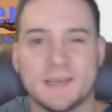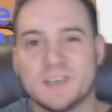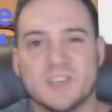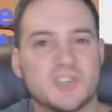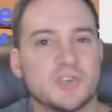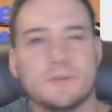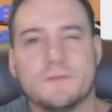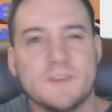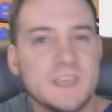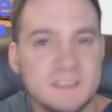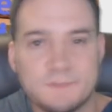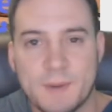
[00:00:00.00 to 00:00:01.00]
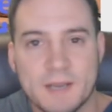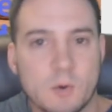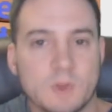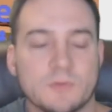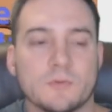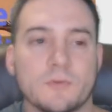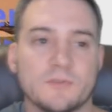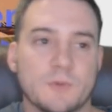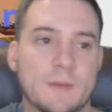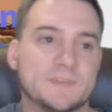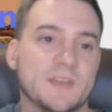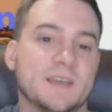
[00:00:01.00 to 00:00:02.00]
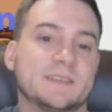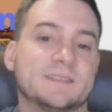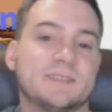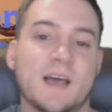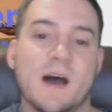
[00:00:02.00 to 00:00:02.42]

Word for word: like additional fees by going through those websites.